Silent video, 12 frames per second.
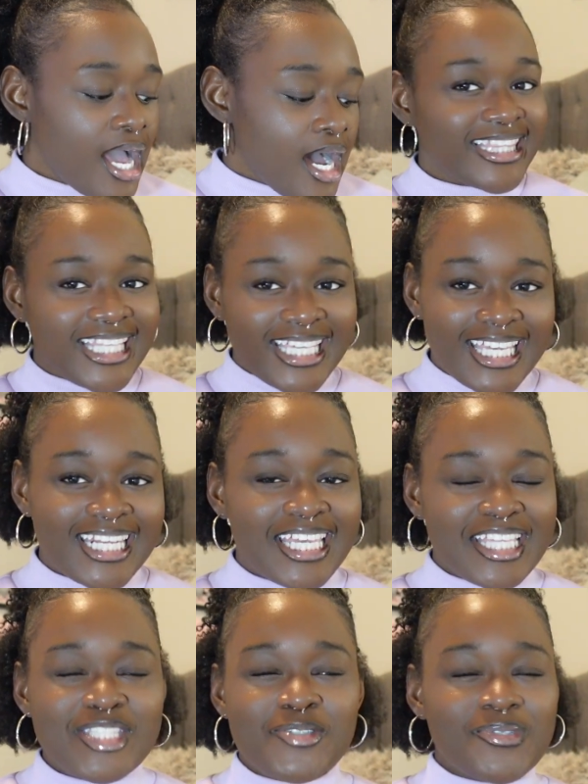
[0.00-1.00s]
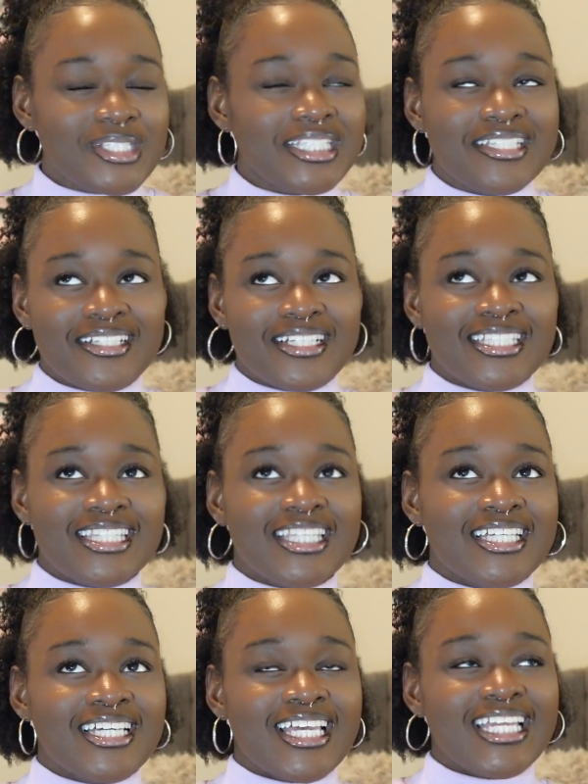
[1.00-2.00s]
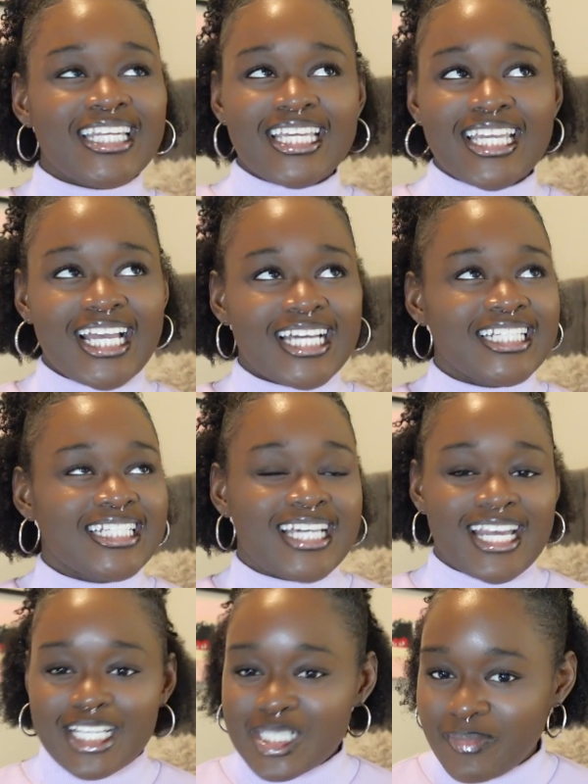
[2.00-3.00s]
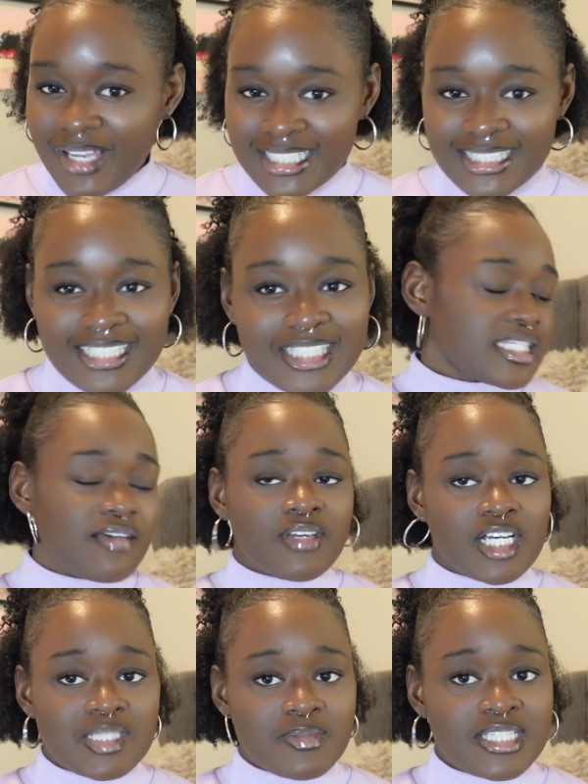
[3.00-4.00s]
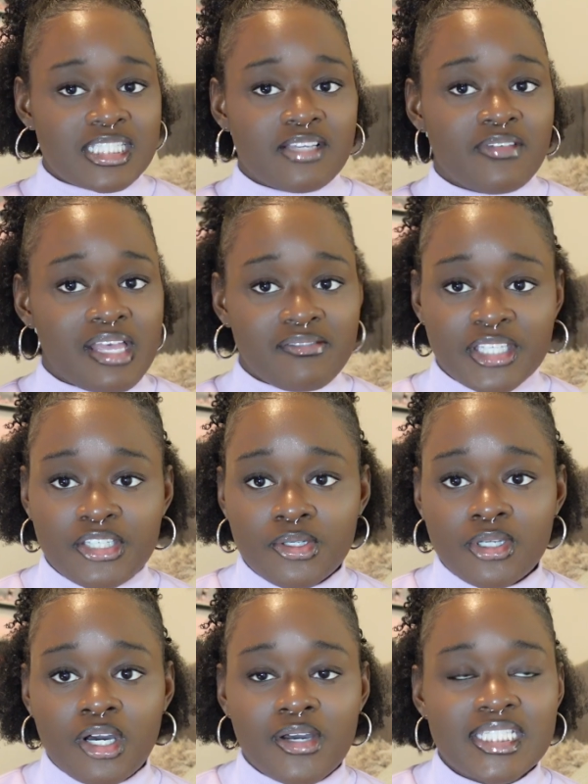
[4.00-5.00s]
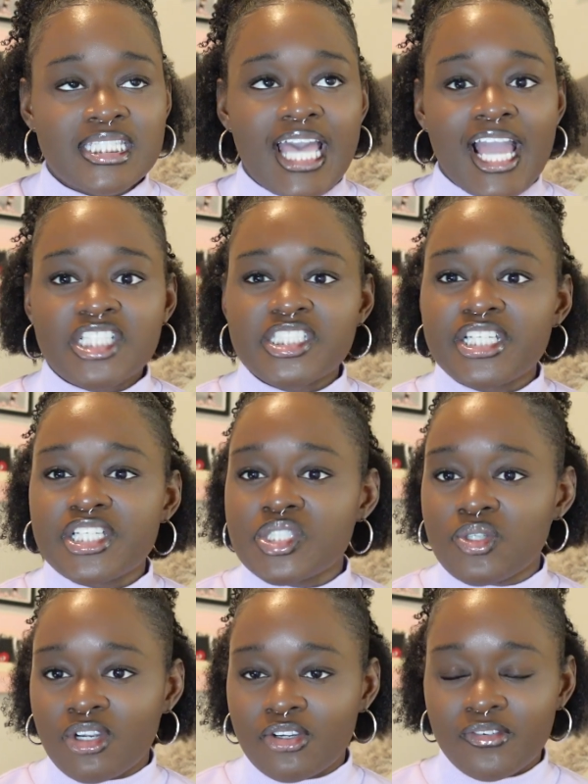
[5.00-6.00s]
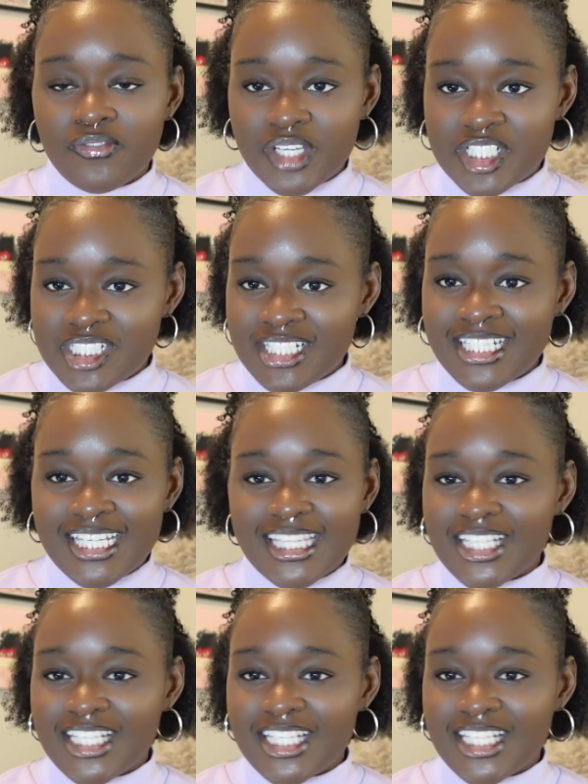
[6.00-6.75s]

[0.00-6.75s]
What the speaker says: I think it ends really good. The ending, I did not expect it. 7 Husbands of Evelyn Hugo. It's actually historical fiction.